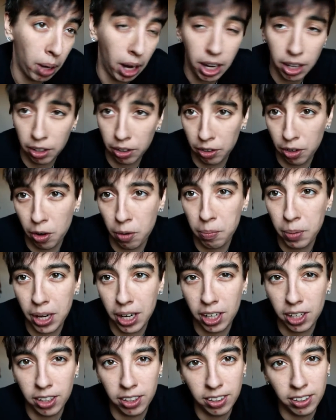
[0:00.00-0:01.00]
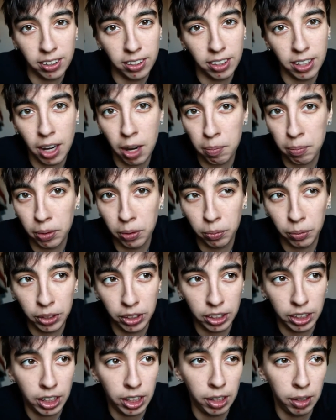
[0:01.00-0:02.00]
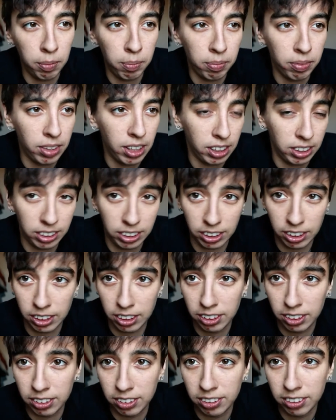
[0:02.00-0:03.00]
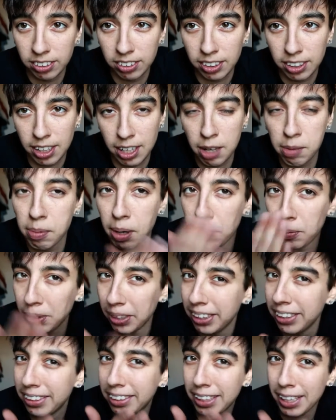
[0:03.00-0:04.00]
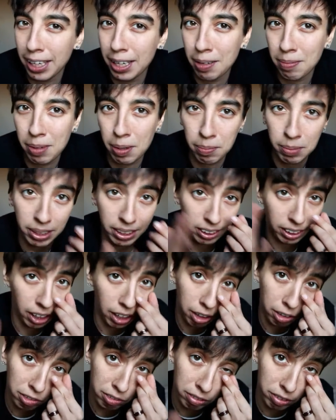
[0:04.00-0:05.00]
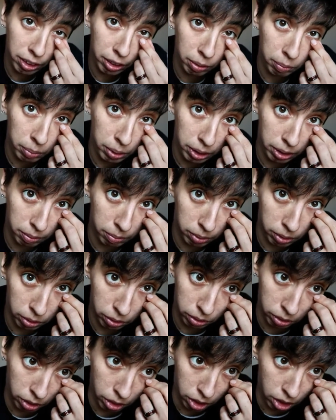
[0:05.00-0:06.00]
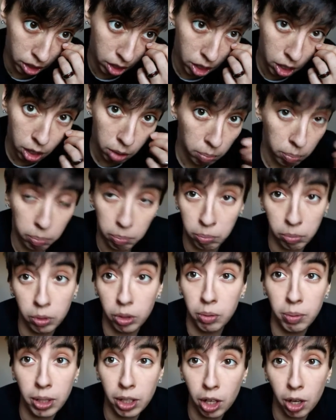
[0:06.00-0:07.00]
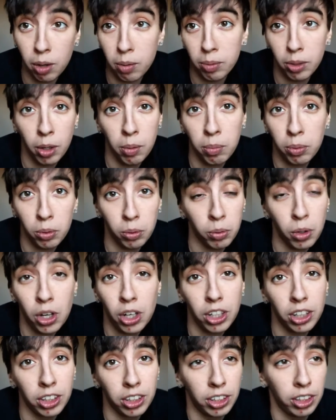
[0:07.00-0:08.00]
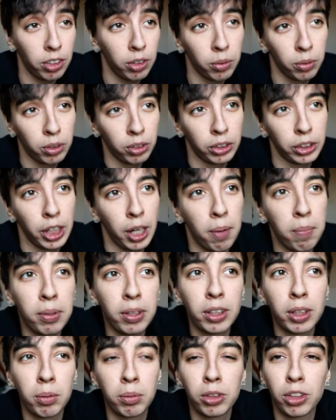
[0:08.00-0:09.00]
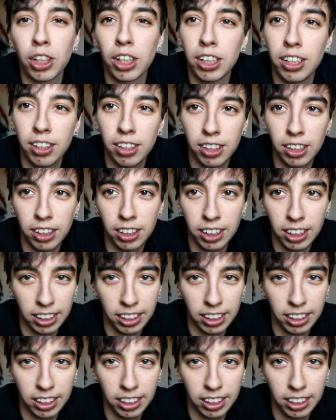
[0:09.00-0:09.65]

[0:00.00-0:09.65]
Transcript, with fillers: Pain or no pain, I'm going to win the game. That's it. And by winning the game, I mean life. I don't mean I'm going to become number one at the World Championships or anything.